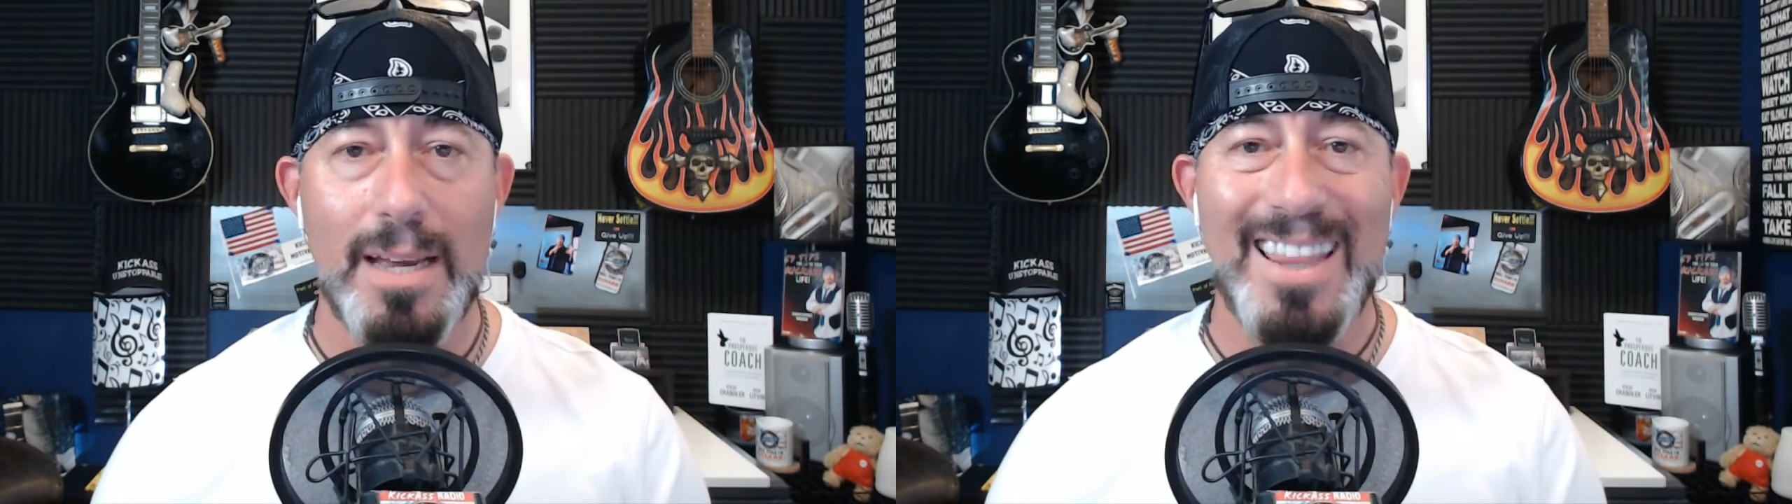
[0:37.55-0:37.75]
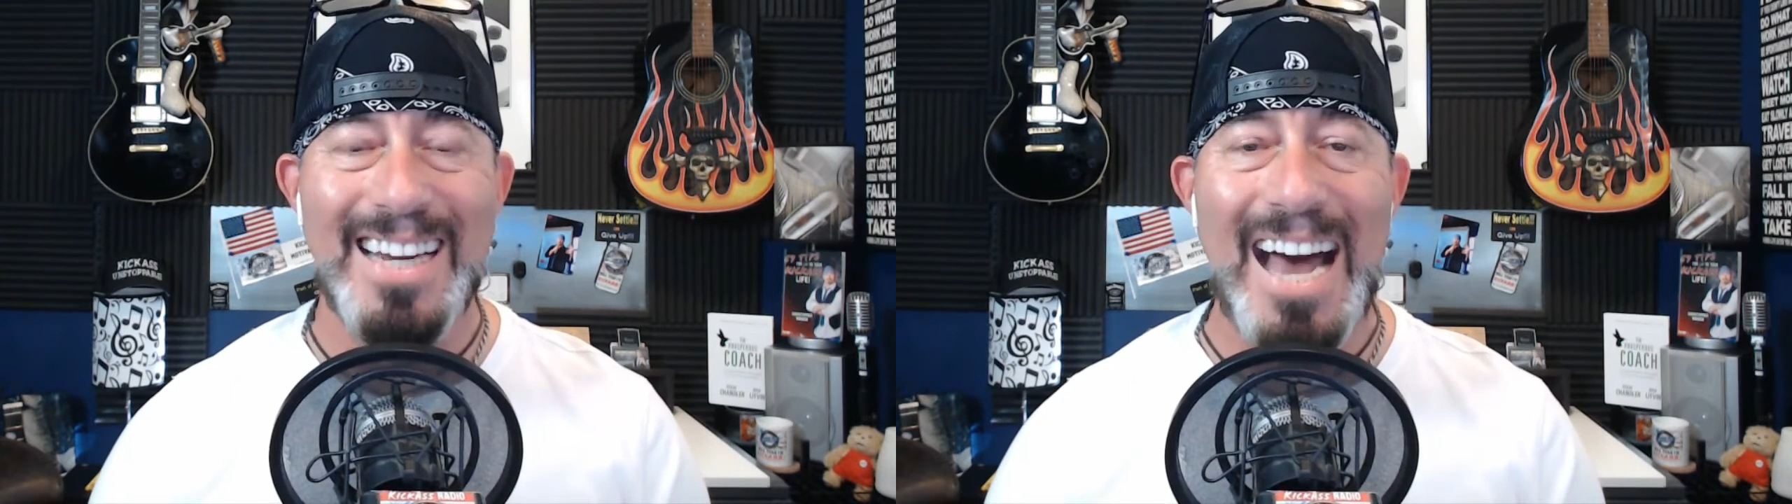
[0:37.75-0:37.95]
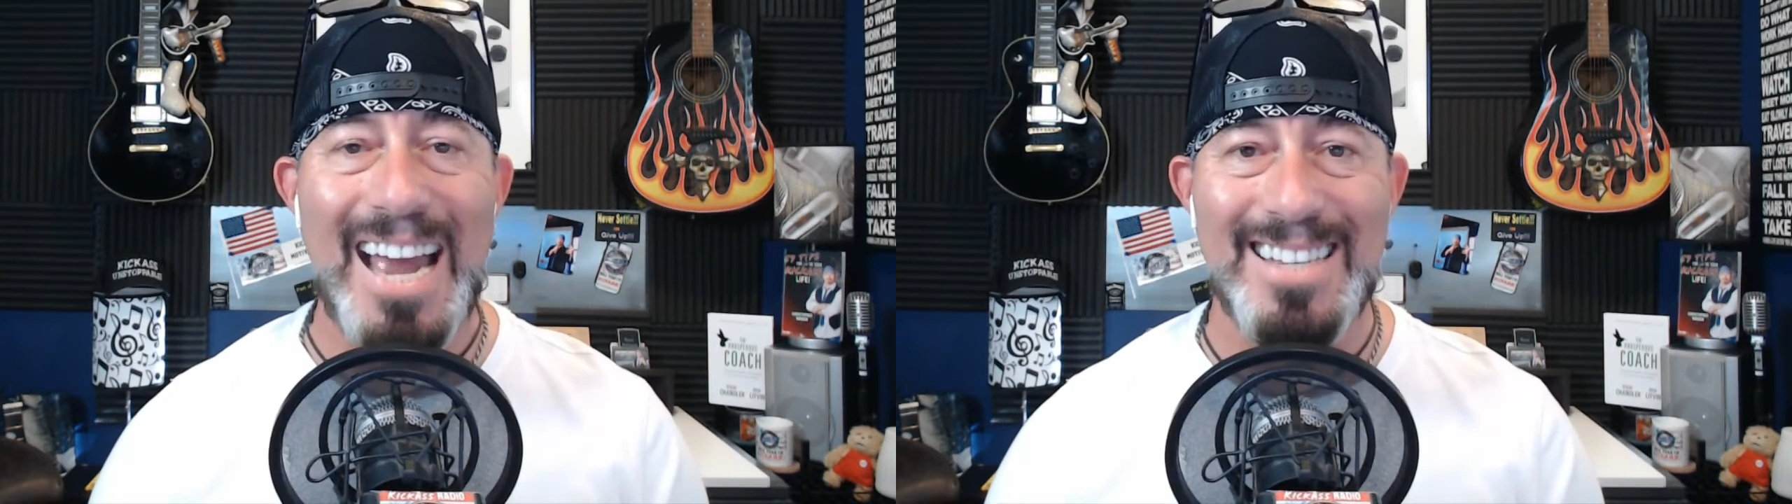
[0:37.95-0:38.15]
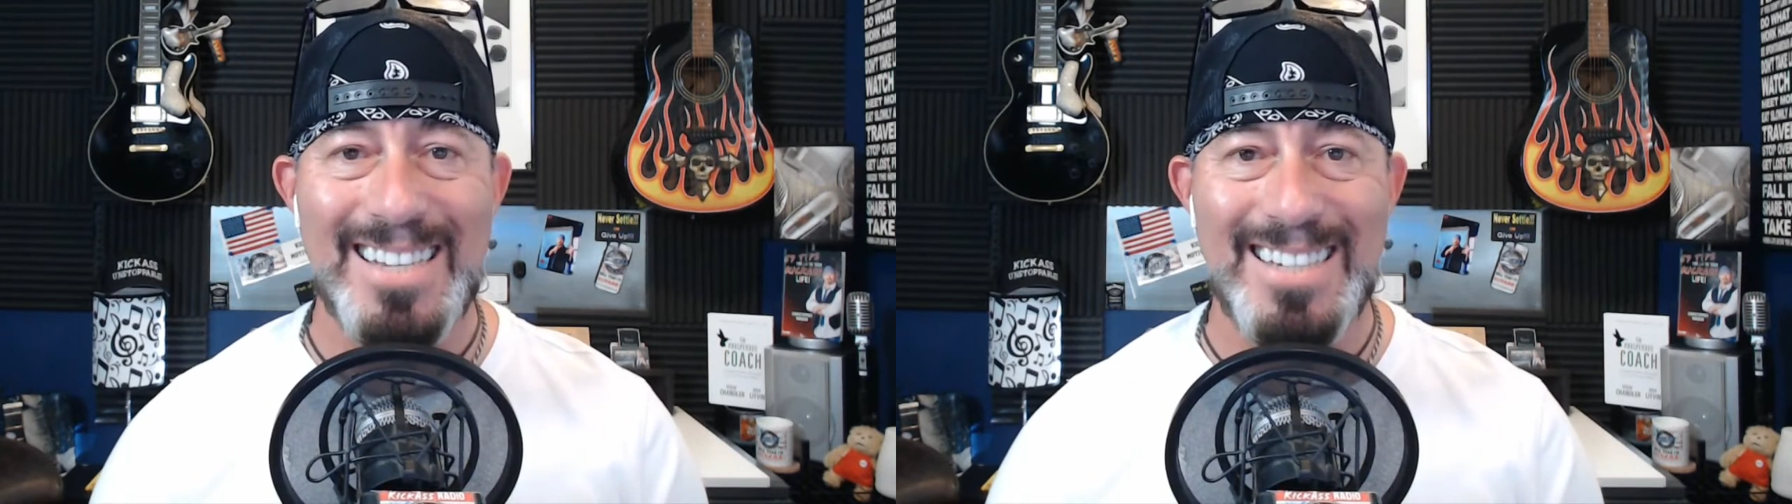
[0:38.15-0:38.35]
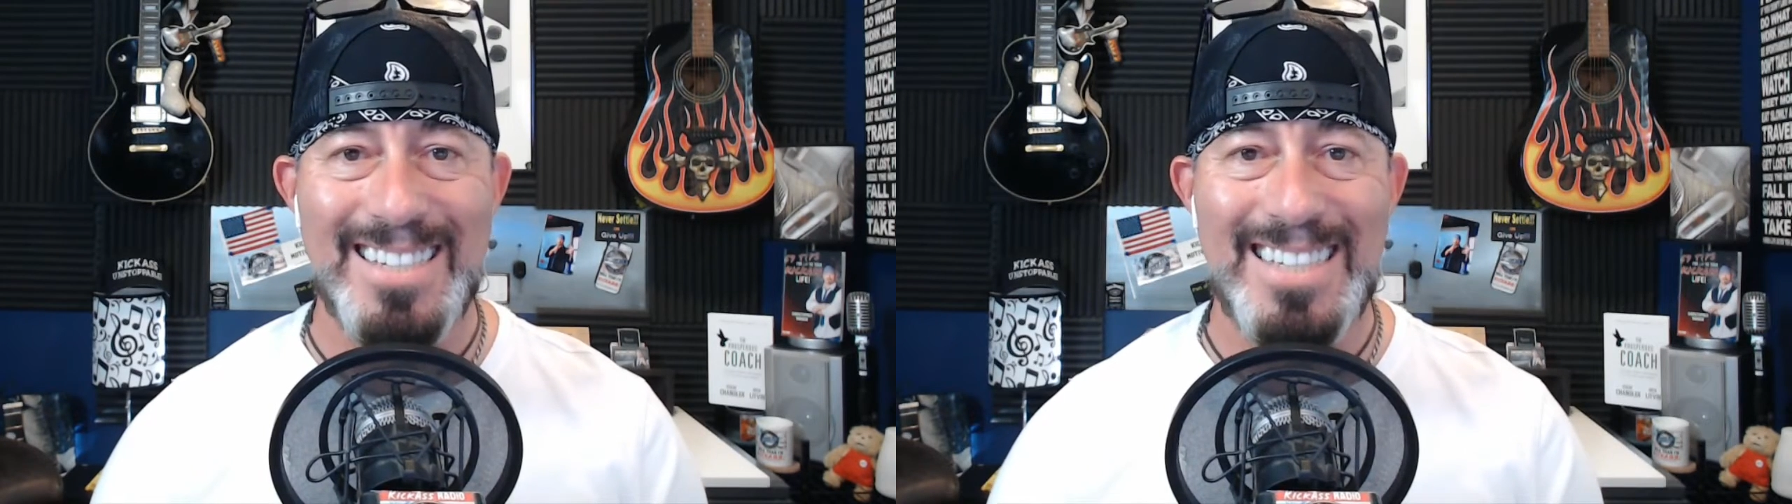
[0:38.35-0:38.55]
The guy is a
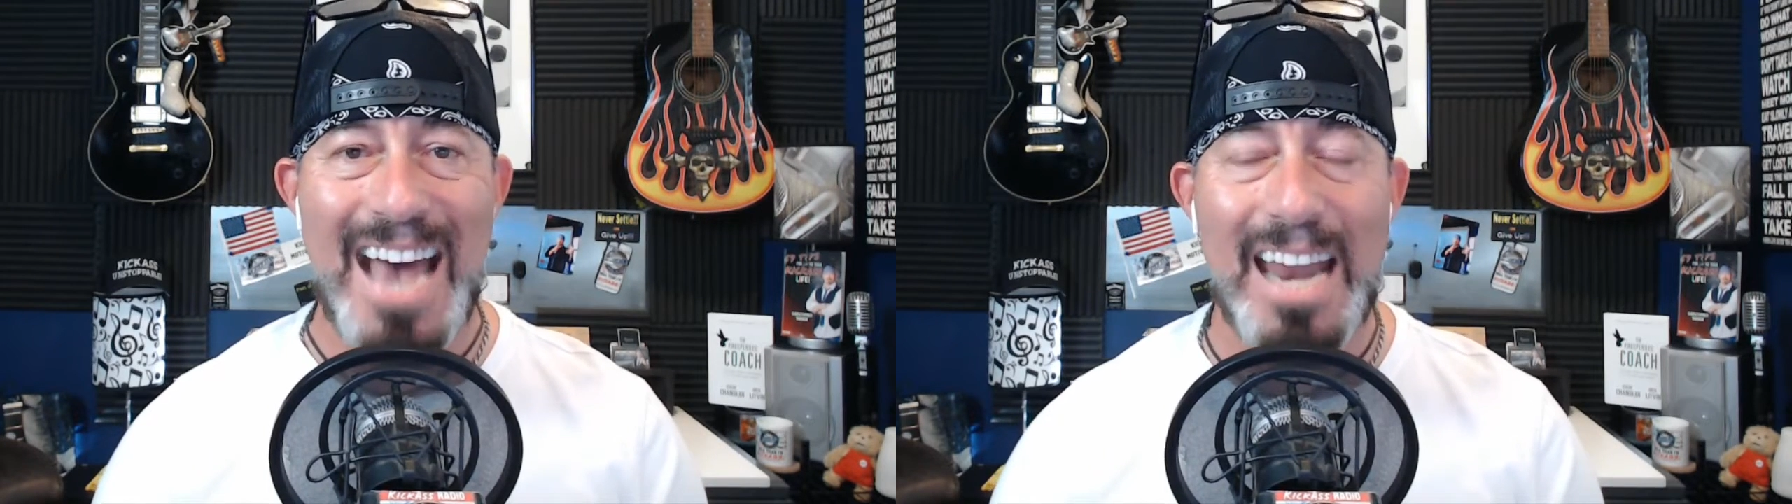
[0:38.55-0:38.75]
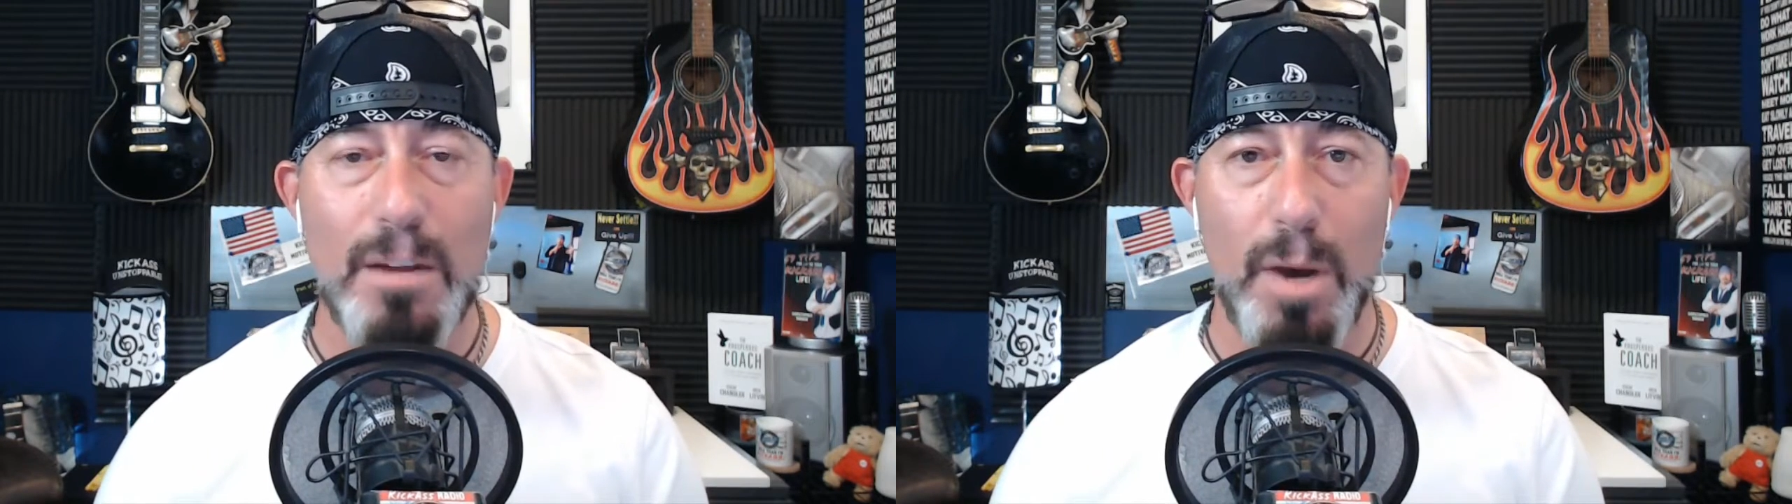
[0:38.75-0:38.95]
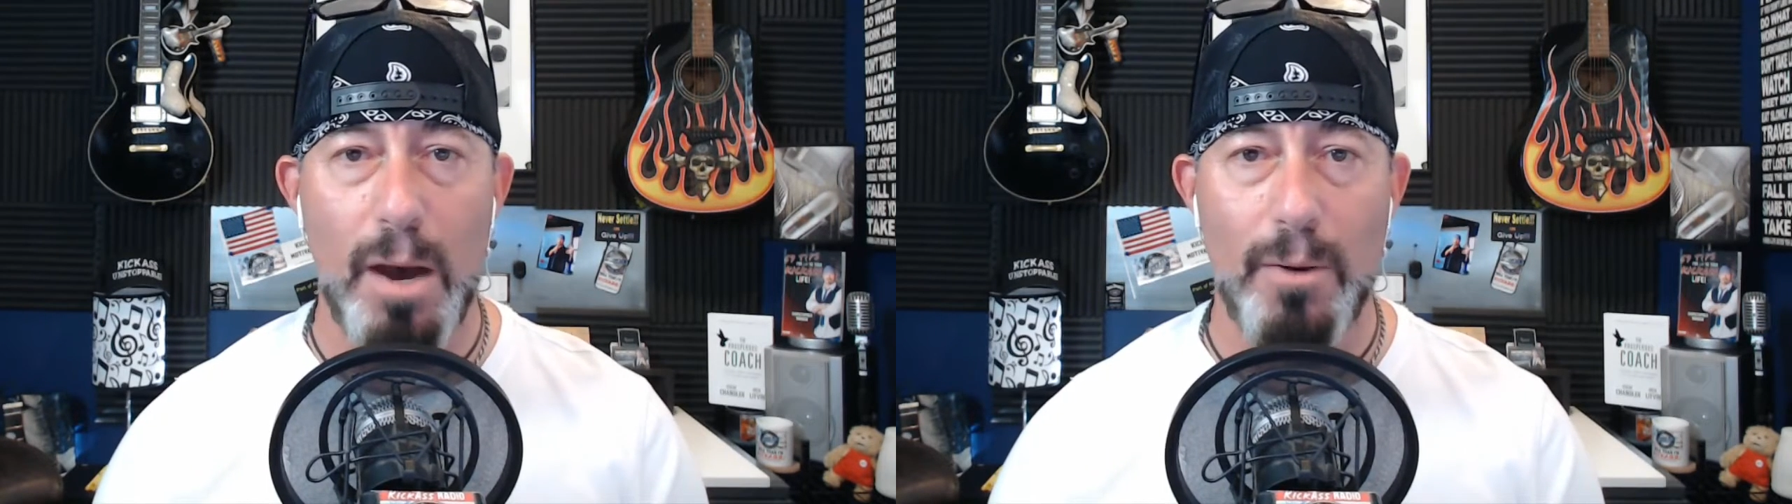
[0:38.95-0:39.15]
dynamo.